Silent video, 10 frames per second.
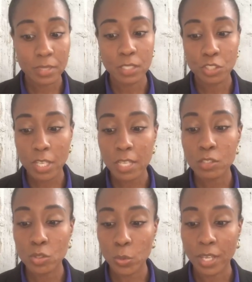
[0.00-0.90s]

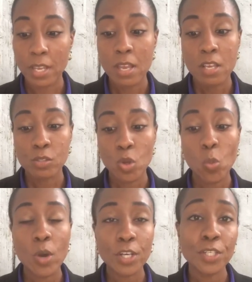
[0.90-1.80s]
Just do it. So
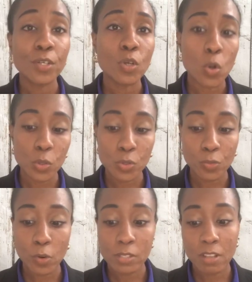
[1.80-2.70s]
what are your goals
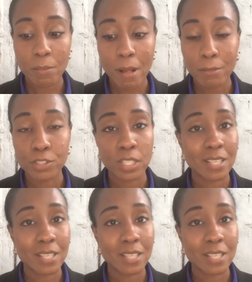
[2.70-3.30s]
for self-publishing?